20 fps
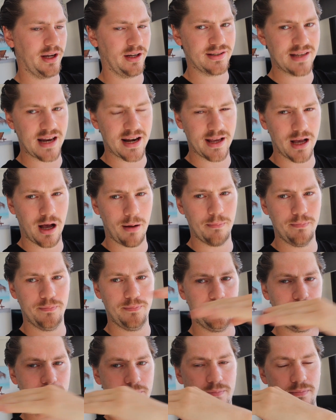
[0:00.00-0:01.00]
setting up
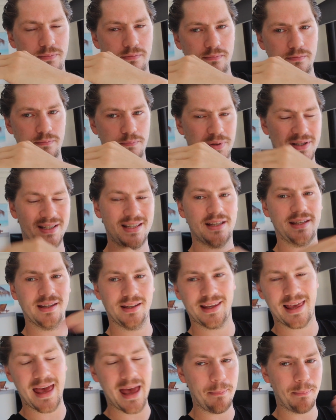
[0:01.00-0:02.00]

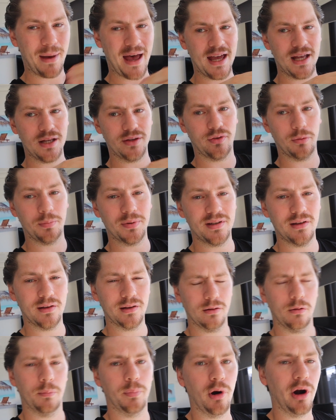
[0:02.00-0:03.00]
particular campaigns for
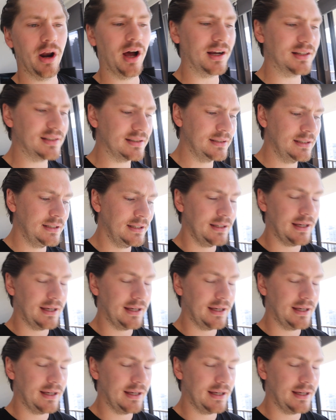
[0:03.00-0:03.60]
particular products.